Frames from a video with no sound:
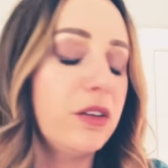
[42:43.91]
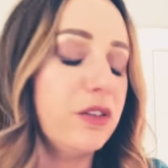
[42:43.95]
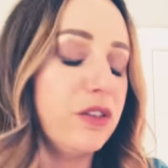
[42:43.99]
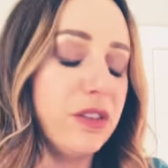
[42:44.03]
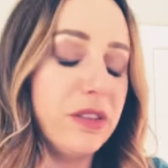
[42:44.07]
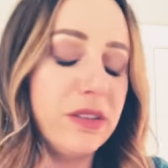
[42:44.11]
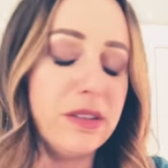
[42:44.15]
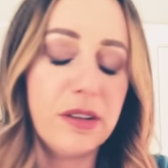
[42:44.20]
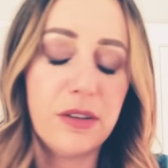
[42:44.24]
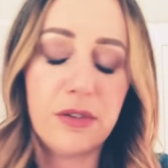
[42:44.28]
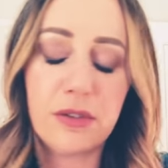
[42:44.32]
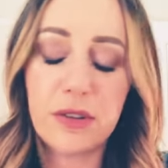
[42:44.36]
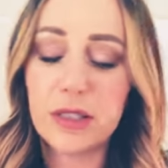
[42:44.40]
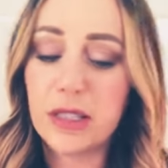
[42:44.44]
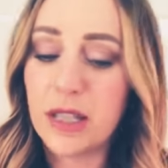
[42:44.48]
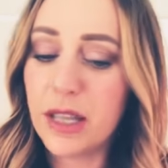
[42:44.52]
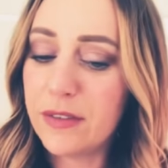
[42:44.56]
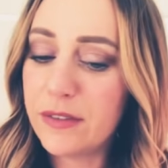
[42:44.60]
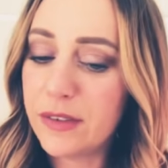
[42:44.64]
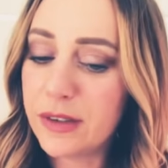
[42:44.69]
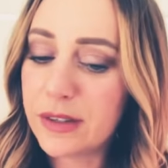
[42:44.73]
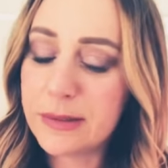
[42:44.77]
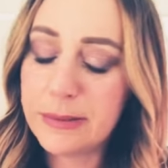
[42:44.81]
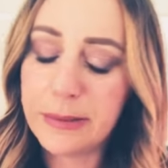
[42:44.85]
Just different
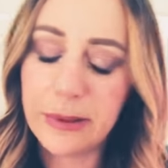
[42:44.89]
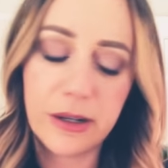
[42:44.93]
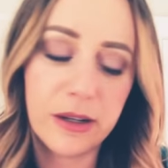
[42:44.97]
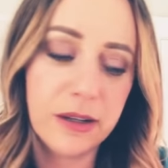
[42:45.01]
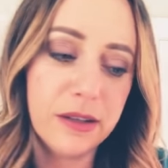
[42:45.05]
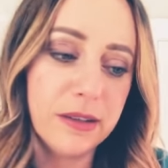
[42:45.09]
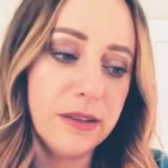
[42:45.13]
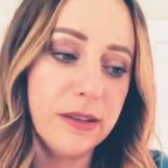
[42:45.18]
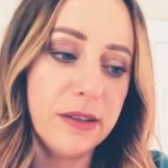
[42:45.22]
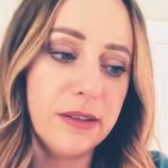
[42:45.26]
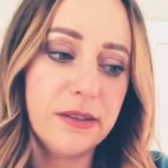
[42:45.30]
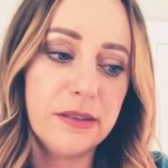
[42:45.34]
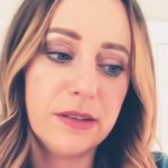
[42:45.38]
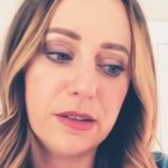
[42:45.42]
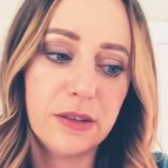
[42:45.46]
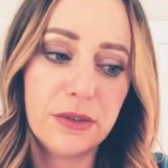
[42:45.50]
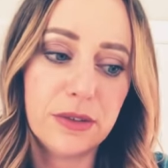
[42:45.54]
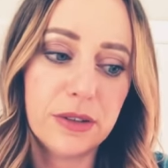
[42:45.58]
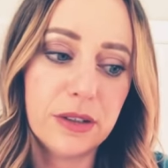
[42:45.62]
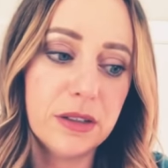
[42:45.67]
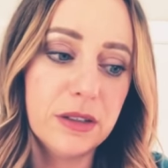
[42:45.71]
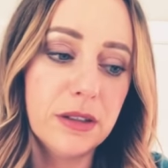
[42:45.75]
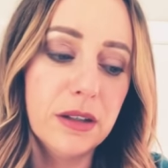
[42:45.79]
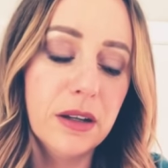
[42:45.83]
life experiences,
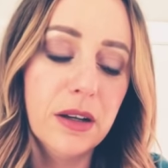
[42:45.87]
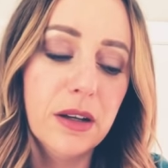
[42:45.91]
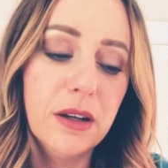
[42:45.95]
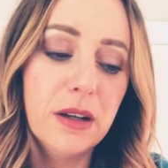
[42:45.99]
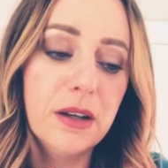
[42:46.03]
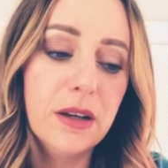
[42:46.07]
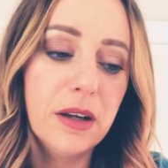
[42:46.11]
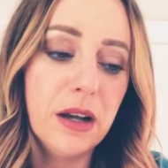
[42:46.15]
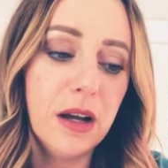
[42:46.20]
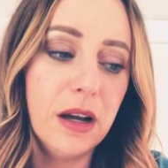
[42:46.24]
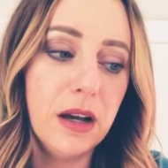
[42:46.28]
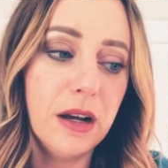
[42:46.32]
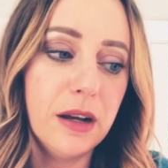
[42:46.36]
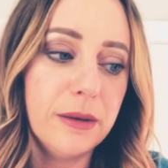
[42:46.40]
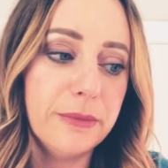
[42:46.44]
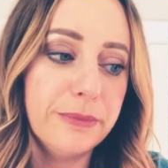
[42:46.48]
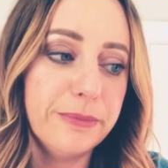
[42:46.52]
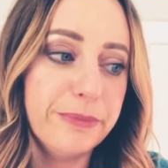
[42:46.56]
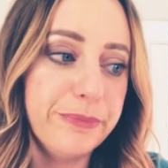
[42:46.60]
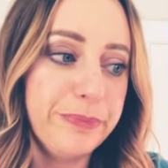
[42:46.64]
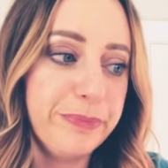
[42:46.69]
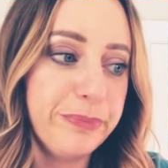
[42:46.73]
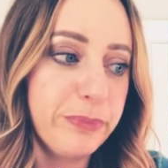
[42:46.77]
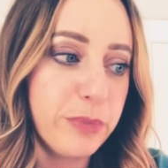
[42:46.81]
different
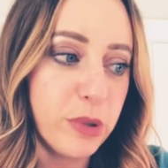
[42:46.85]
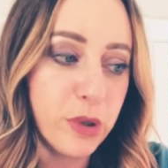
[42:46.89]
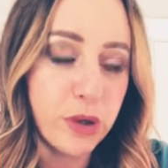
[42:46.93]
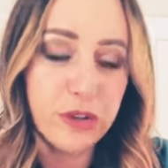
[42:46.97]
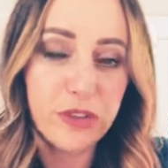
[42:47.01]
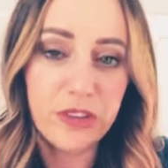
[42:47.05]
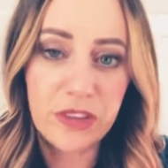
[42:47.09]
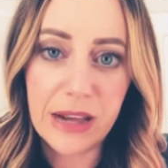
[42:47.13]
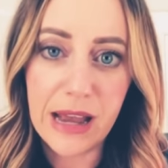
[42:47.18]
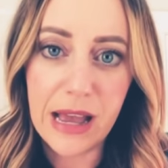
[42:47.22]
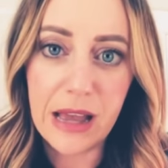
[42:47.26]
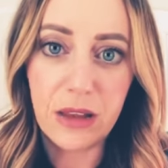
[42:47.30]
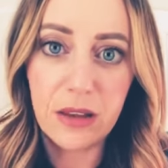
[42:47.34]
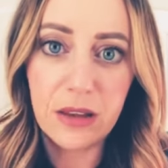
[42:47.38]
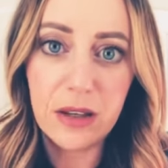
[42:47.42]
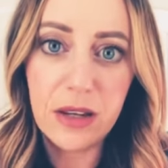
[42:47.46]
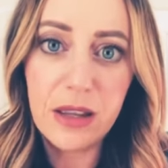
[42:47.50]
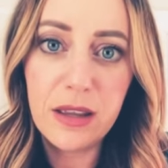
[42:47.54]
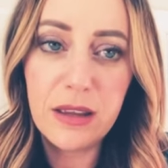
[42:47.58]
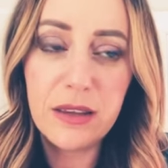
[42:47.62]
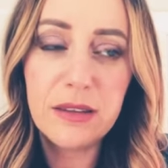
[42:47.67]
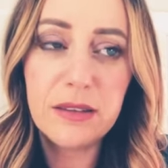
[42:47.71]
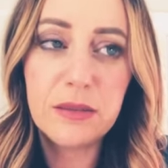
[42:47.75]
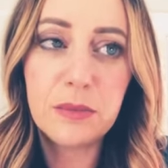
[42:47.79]
um,
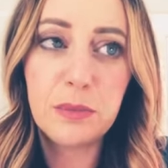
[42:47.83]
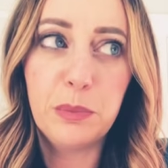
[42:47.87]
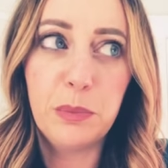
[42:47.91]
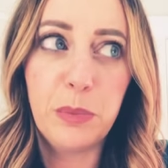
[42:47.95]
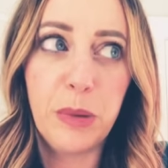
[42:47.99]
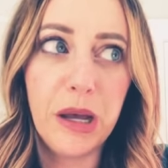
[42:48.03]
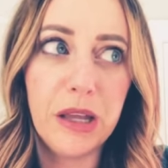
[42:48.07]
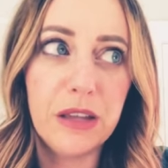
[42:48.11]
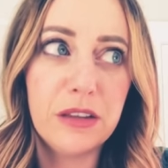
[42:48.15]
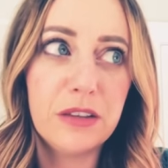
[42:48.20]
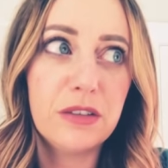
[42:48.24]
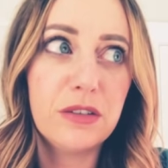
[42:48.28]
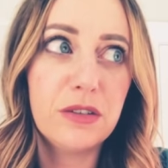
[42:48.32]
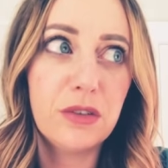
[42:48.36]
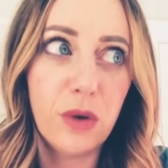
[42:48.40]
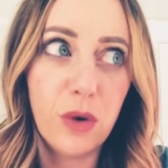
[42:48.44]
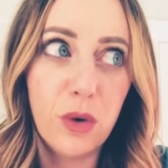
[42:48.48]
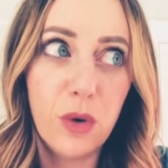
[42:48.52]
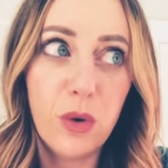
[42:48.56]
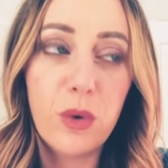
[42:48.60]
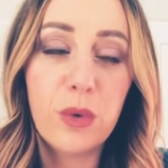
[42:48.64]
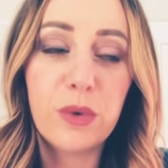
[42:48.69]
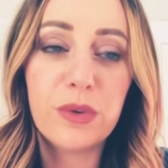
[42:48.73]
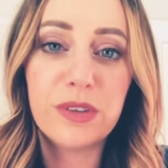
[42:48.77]
personalities, but
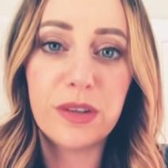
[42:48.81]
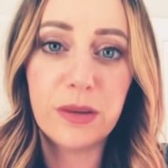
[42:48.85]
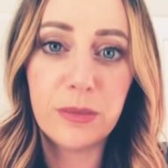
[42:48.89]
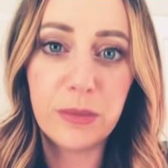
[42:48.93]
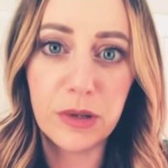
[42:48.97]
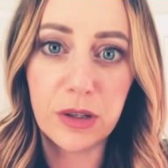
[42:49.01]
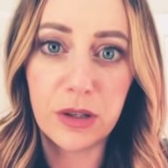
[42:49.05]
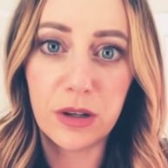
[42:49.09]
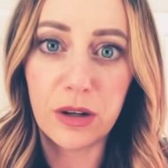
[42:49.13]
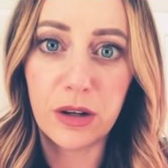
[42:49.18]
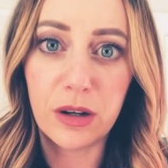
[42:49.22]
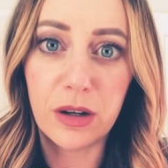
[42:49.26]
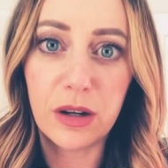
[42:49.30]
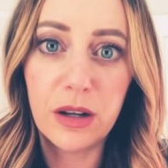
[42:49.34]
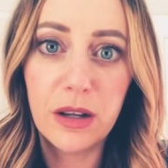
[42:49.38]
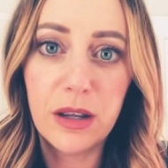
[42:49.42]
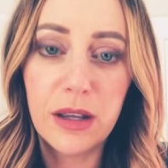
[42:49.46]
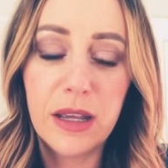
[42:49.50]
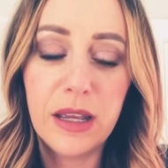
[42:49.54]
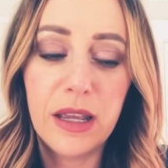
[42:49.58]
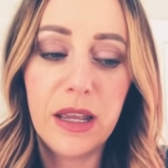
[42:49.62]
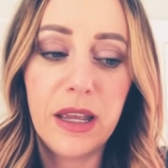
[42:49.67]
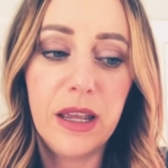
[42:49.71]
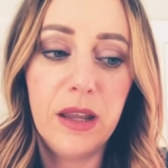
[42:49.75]
so similar
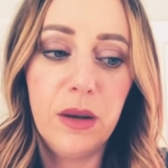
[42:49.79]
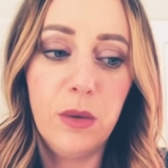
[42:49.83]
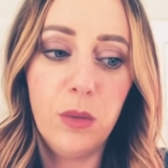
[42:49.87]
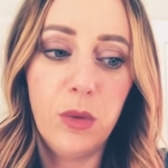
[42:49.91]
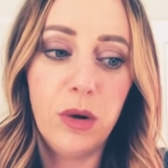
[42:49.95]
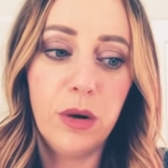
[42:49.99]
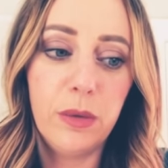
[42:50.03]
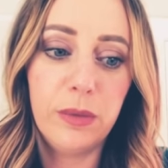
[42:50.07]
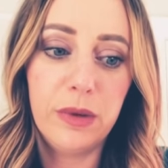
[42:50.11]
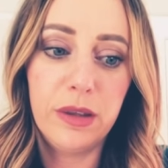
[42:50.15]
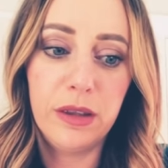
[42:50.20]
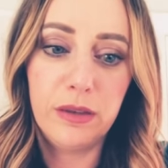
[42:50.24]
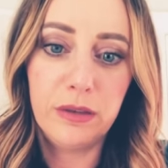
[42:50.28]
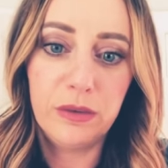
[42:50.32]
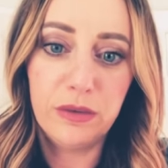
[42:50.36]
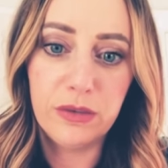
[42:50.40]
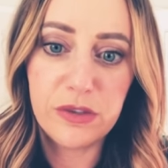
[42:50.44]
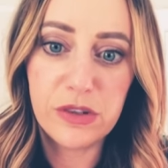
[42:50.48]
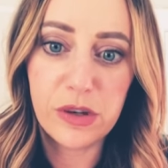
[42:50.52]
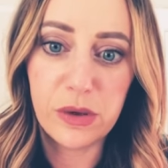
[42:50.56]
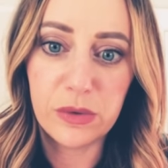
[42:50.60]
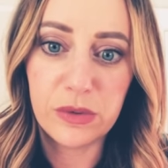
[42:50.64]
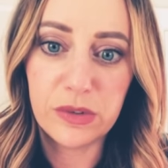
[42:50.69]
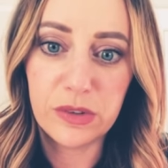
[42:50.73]
in what we've
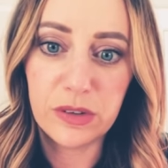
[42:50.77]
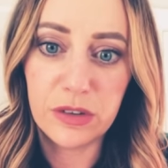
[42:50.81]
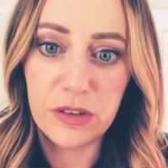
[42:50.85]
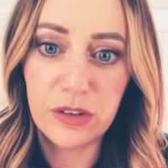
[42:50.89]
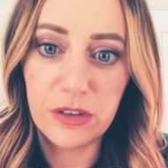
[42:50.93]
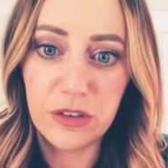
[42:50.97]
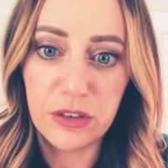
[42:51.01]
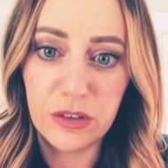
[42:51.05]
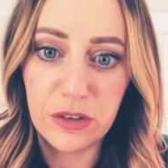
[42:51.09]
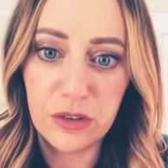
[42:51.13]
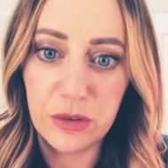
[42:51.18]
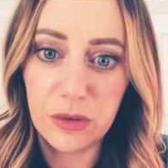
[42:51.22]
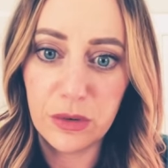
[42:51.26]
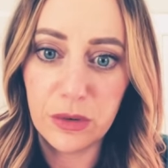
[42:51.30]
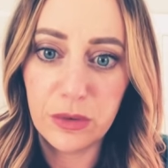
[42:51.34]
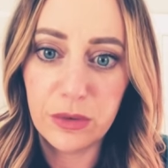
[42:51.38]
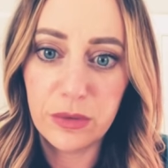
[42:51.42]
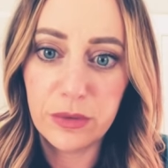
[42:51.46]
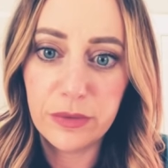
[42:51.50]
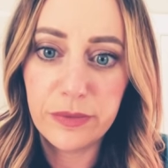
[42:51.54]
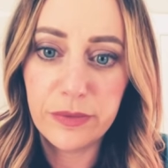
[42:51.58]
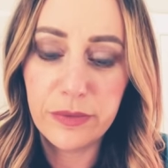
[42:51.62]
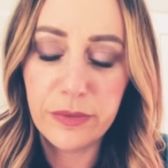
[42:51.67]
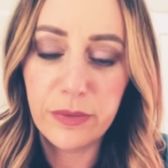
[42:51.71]
chosen to do
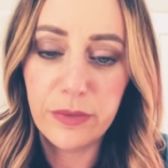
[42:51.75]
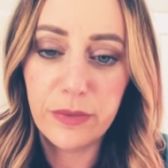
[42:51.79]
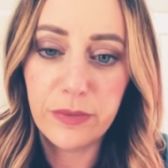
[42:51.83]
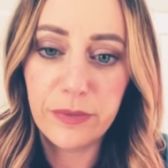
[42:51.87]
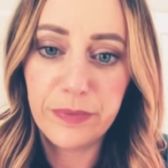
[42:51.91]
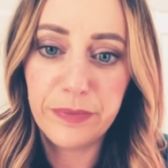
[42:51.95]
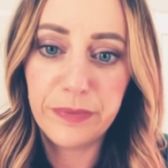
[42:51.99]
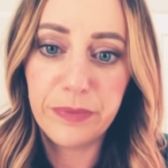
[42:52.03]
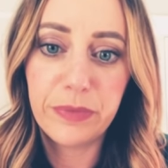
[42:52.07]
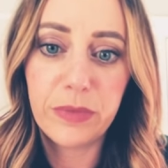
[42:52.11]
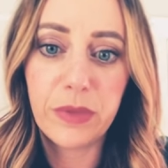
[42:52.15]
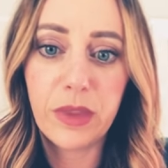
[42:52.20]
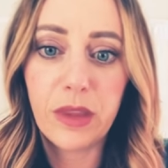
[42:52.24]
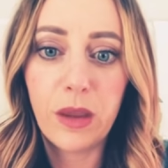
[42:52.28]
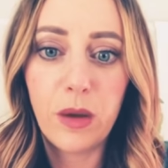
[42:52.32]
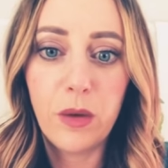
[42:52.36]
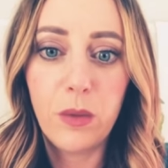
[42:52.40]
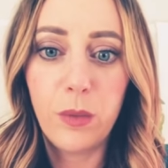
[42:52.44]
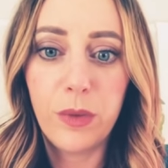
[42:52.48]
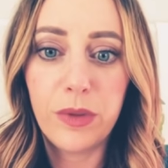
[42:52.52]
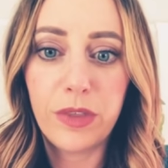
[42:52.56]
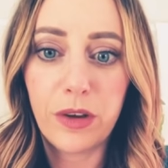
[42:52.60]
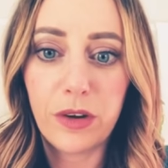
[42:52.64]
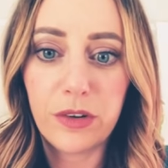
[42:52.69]

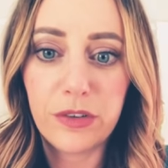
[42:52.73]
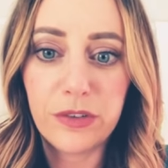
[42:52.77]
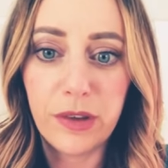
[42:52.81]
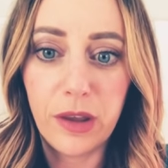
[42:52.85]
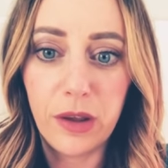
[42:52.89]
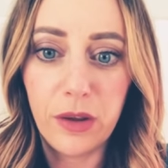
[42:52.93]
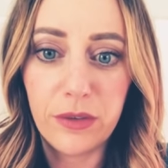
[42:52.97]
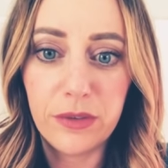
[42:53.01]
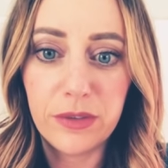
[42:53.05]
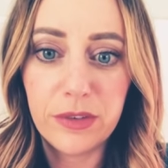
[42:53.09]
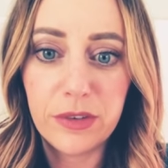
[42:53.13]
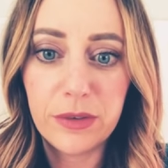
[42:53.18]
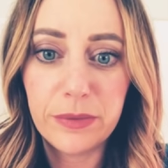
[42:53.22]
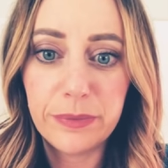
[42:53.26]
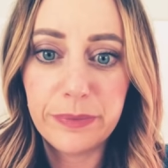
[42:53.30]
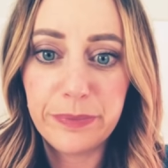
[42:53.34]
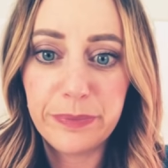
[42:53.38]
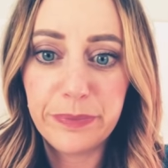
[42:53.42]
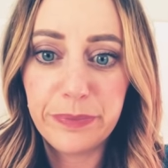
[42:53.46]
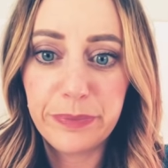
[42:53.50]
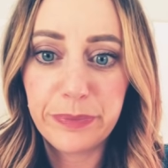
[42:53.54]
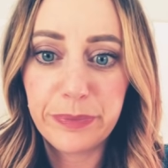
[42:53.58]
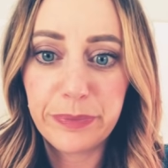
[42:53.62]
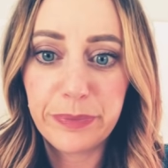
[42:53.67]
with ourselves
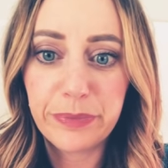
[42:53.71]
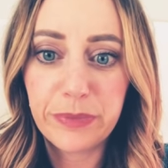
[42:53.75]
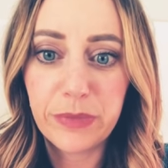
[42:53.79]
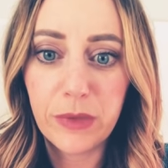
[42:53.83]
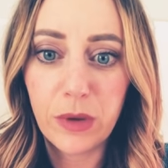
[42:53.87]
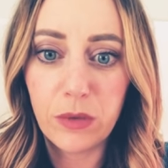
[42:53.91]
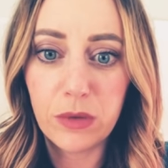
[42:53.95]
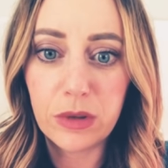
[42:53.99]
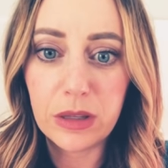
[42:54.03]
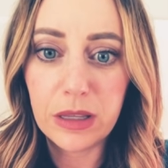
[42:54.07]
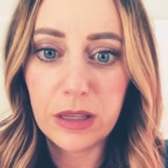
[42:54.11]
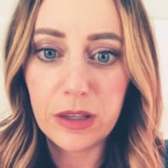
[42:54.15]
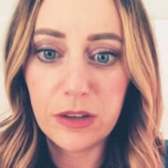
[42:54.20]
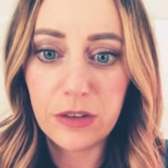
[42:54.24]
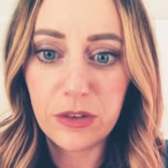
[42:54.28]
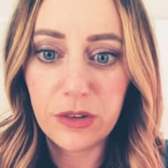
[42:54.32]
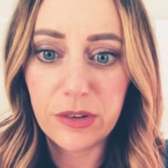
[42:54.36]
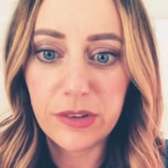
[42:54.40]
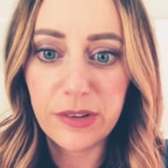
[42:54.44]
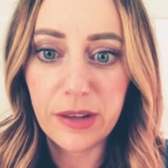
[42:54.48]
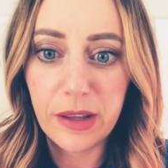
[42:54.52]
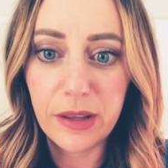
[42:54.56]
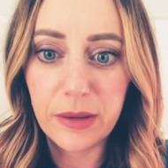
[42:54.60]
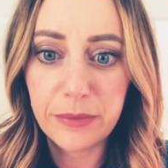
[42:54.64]
really
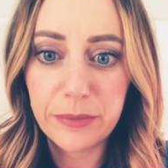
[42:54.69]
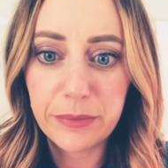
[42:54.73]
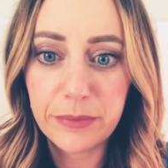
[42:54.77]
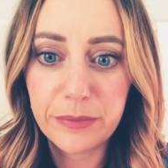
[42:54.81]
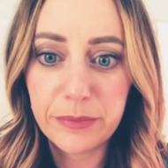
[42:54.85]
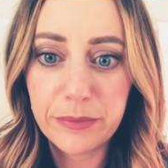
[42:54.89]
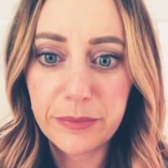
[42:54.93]
interesting.